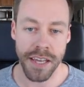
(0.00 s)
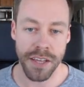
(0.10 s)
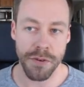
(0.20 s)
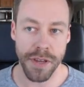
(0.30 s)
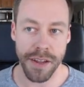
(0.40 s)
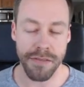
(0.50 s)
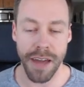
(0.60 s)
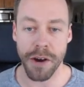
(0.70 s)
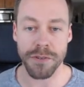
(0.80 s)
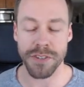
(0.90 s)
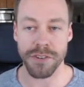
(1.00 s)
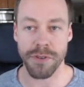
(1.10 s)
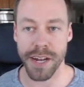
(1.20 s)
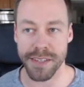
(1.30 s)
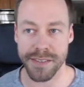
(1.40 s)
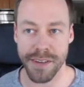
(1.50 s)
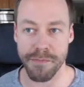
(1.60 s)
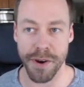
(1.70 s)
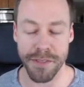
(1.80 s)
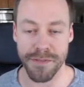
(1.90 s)
you get a thousand credits a
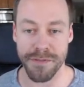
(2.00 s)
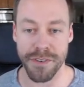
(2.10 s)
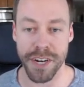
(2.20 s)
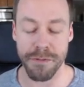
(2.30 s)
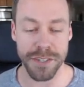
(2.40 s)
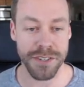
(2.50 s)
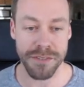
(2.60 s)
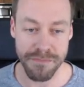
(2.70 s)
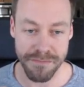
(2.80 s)
month for free, which